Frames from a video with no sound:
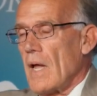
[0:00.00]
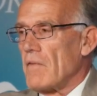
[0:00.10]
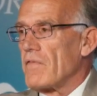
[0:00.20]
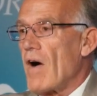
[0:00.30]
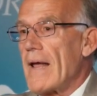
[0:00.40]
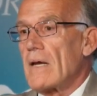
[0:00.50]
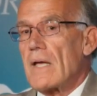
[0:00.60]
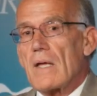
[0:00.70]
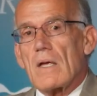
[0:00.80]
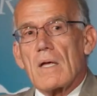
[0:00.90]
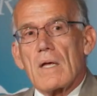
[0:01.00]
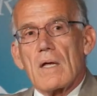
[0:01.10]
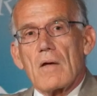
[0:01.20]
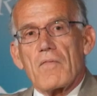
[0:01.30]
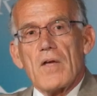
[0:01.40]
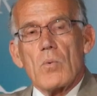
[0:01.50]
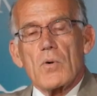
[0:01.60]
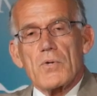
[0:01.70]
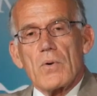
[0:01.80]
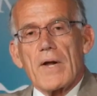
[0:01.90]
And finally, if he
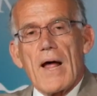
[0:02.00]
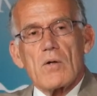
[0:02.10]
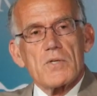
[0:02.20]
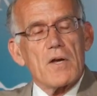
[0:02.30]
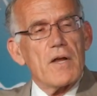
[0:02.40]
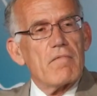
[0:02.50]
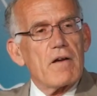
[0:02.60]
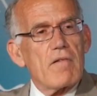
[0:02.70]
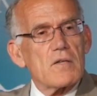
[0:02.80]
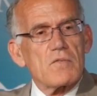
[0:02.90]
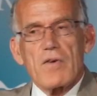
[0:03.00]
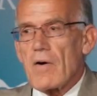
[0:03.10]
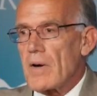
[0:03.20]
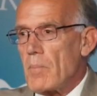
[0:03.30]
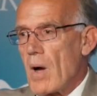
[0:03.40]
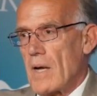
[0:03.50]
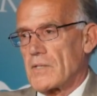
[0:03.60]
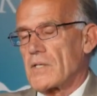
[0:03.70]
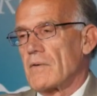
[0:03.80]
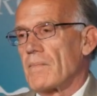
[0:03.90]
were to announce that he regrets very
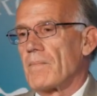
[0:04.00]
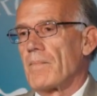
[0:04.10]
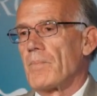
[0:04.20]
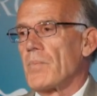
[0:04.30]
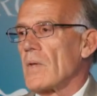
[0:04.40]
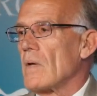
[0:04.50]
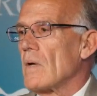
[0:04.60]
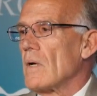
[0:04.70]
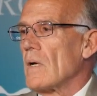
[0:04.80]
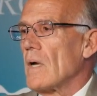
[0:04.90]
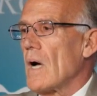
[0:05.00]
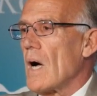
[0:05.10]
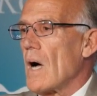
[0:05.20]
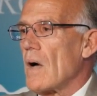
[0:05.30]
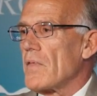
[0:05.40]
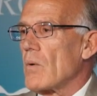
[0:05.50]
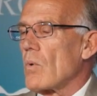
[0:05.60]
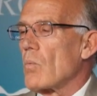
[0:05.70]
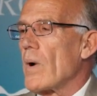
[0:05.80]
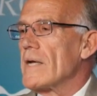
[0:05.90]
much uh, that
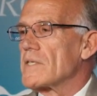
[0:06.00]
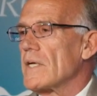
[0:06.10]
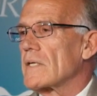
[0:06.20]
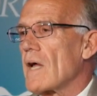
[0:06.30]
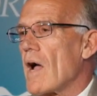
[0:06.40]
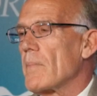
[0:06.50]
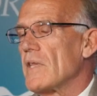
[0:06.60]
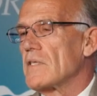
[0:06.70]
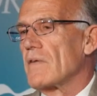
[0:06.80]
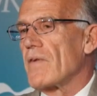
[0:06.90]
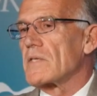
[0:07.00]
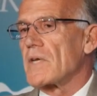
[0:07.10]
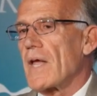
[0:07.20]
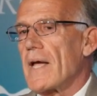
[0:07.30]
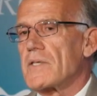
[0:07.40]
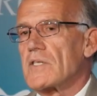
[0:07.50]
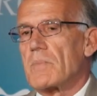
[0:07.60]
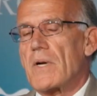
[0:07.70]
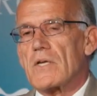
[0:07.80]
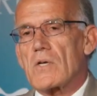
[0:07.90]
we're wasting time in these investigations,
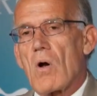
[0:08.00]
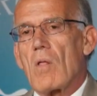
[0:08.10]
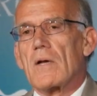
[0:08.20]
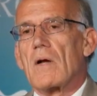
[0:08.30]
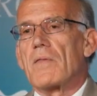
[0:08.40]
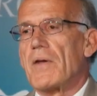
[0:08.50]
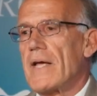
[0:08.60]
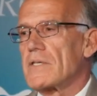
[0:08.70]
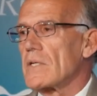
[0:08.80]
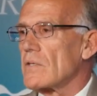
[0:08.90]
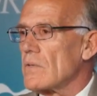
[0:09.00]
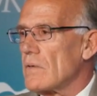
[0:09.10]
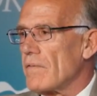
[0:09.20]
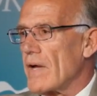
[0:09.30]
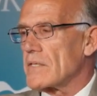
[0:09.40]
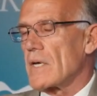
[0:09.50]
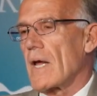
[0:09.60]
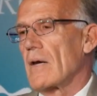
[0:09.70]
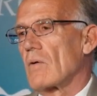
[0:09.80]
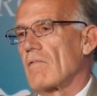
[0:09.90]
but he's calling on the nation to
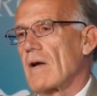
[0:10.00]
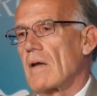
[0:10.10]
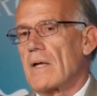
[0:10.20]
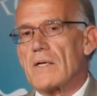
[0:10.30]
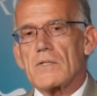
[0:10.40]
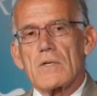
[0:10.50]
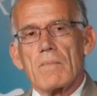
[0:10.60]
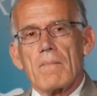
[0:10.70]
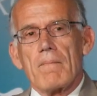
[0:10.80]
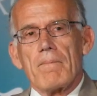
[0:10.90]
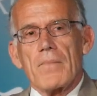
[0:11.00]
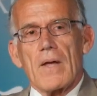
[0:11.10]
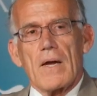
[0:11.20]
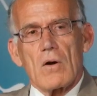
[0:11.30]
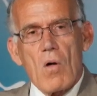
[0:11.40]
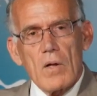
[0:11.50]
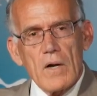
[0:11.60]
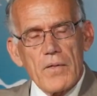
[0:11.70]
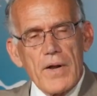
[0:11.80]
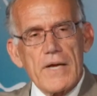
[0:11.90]
investigate Loretta Lynch and calling
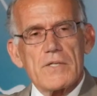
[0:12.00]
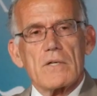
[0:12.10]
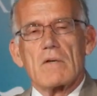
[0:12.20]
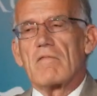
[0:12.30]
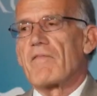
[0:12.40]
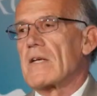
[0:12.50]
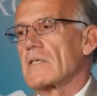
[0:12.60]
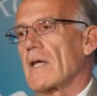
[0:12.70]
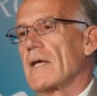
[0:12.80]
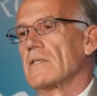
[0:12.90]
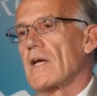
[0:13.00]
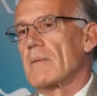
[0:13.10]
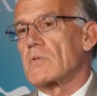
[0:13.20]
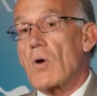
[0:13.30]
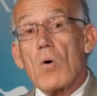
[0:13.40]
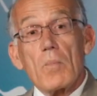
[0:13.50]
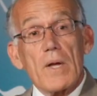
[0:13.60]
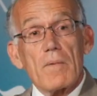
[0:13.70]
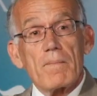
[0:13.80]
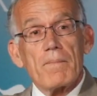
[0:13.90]
on the nation to investigate James Comey